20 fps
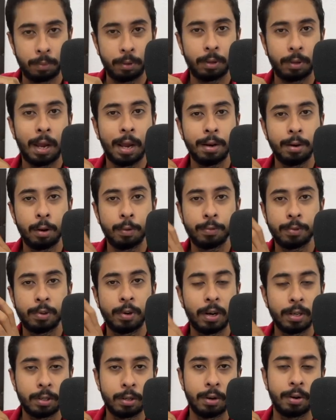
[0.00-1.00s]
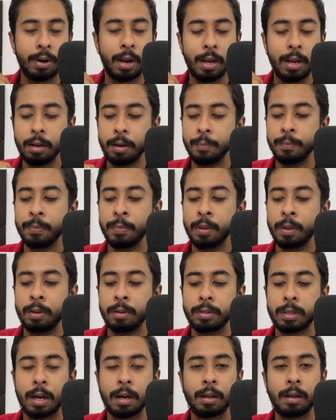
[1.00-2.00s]
kind of structure, right?
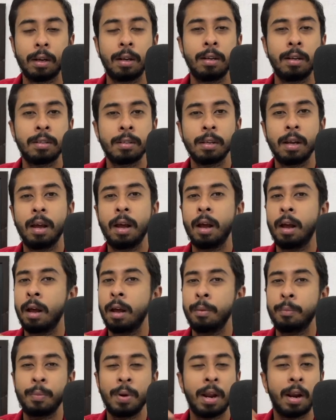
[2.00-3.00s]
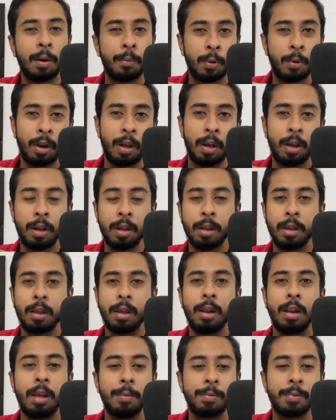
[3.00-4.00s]
Circles, parabola,
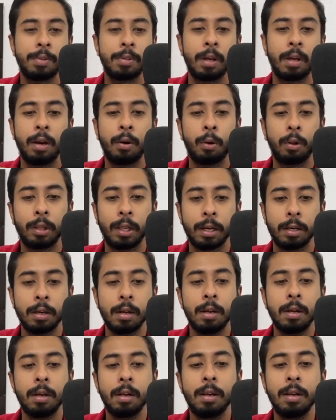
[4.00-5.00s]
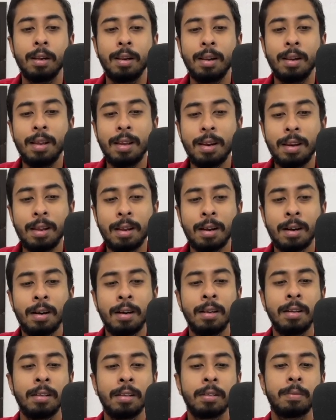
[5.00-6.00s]
ellipse and all that.
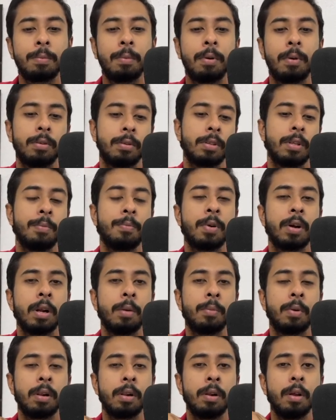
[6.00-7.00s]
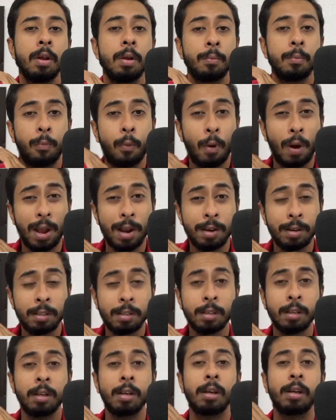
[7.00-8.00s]
Linearly separable
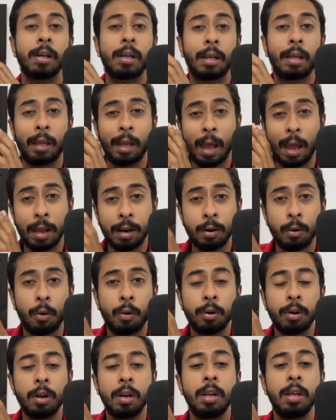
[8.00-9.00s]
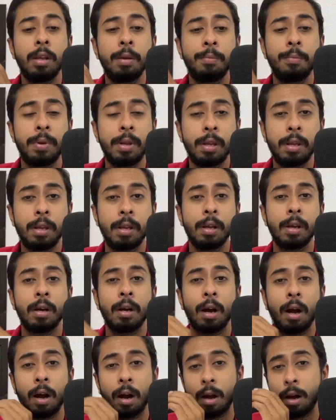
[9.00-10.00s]
points can only be
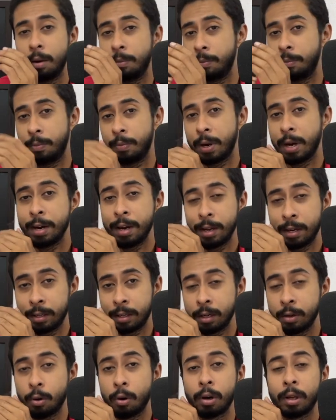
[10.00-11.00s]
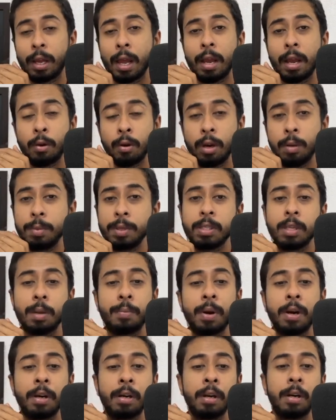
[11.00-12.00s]
predicted or can only be
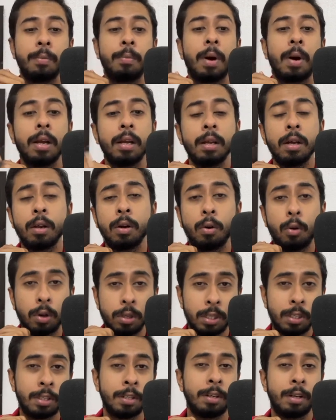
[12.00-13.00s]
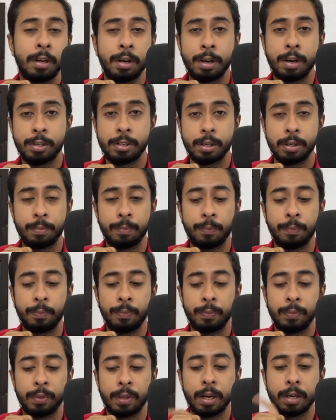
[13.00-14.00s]
separated by logistic regression.
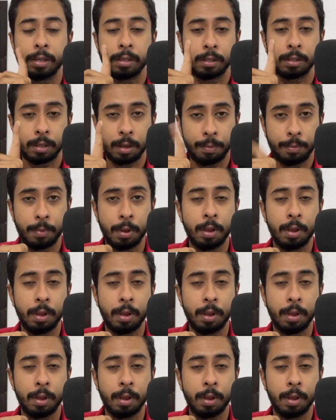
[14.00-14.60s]
That is the